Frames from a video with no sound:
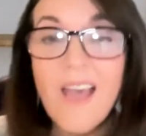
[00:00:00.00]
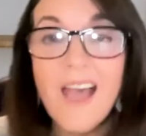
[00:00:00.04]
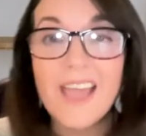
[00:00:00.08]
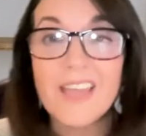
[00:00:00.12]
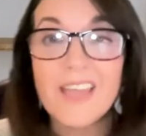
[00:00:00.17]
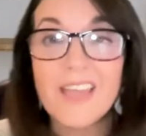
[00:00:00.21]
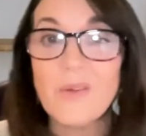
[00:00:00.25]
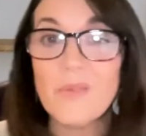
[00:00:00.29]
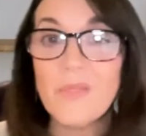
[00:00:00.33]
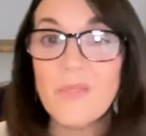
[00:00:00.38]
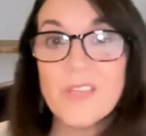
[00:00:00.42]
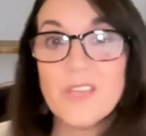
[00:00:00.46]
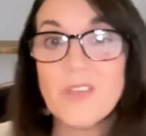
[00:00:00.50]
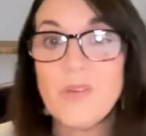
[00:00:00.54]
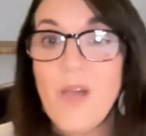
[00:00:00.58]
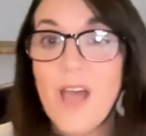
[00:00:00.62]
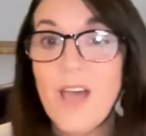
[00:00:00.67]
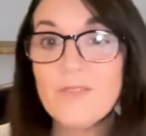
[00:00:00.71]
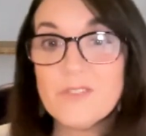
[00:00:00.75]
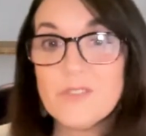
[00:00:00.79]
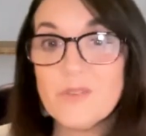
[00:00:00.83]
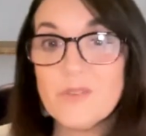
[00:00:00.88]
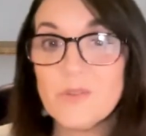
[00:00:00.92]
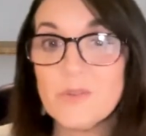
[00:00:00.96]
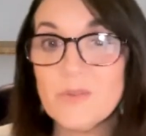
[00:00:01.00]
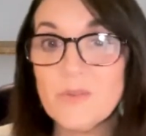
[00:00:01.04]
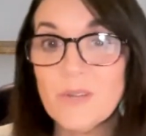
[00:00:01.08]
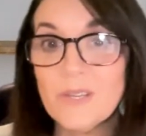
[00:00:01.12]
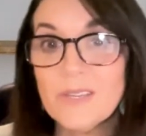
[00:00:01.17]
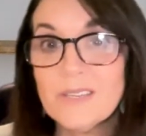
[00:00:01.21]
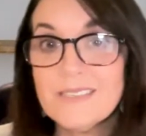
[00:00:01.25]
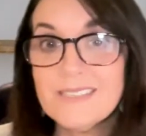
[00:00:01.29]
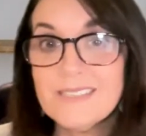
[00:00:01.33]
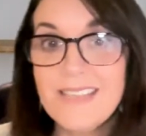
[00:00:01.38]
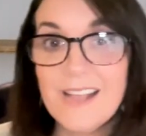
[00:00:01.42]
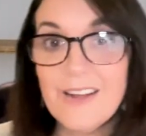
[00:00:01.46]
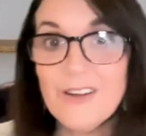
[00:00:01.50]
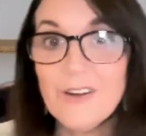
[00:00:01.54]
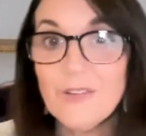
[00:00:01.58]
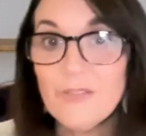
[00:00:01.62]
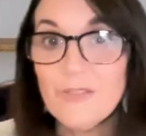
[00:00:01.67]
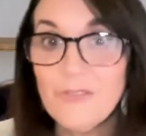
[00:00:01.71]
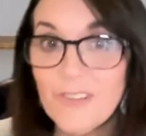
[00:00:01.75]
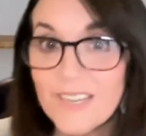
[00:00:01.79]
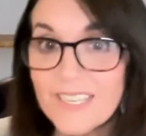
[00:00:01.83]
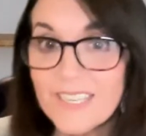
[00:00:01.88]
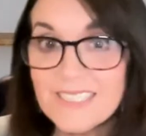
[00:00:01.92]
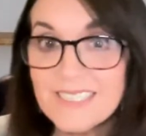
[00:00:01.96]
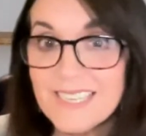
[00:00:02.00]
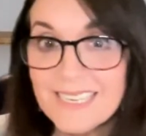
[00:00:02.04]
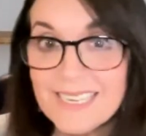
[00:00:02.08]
I don't think you have to sacrifice